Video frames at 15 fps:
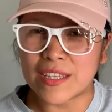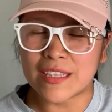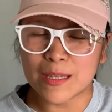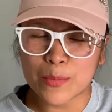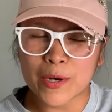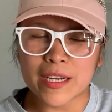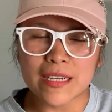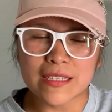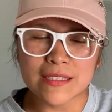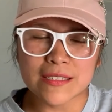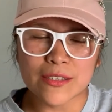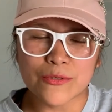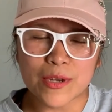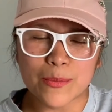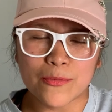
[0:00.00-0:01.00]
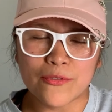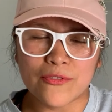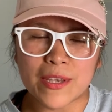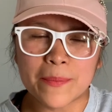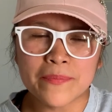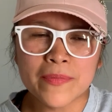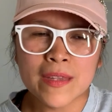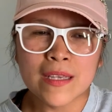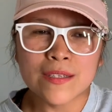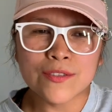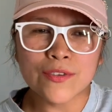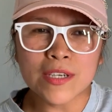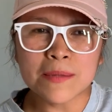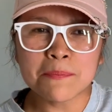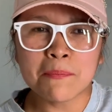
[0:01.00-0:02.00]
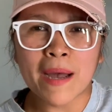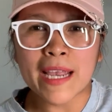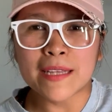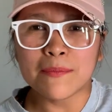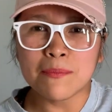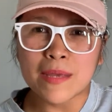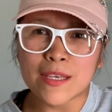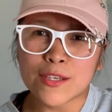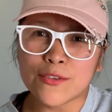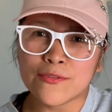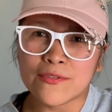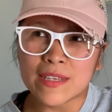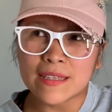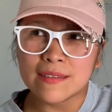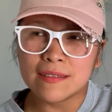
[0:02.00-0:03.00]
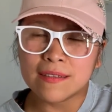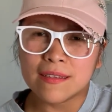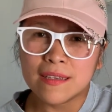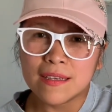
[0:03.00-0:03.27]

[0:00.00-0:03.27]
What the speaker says: The Departed is a great movie. So it might make you feel,